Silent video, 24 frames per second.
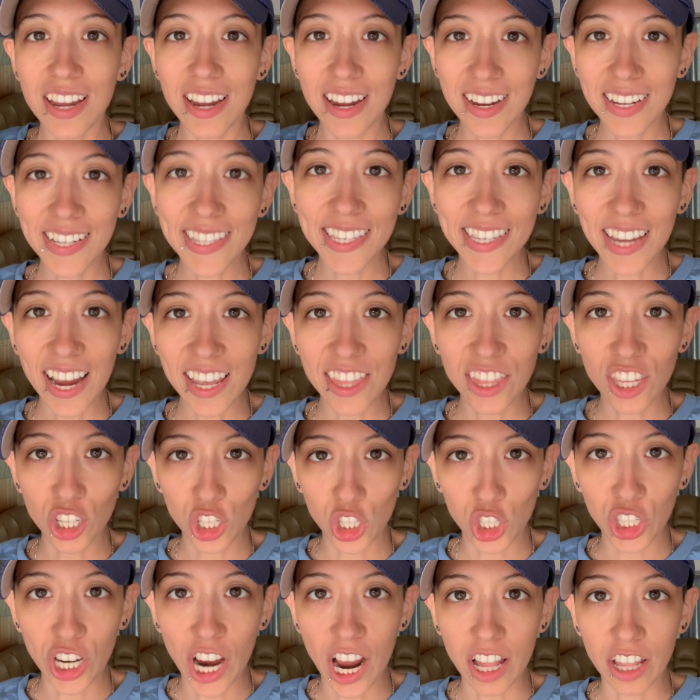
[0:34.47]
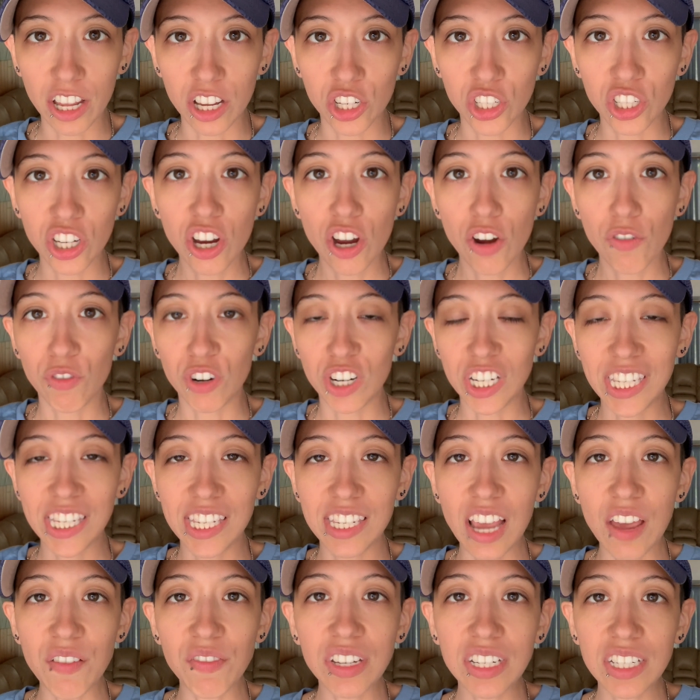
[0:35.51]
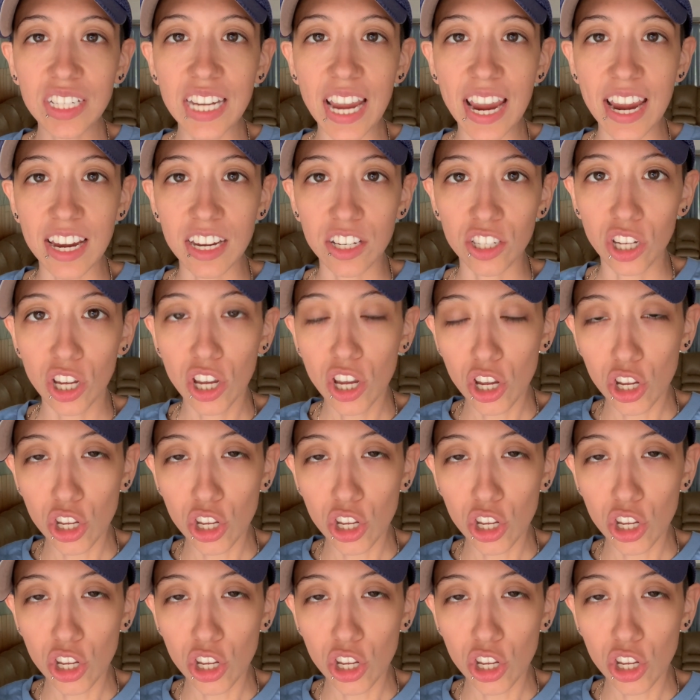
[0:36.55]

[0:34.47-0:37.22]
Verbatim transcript: Inside this challenge, for seven days,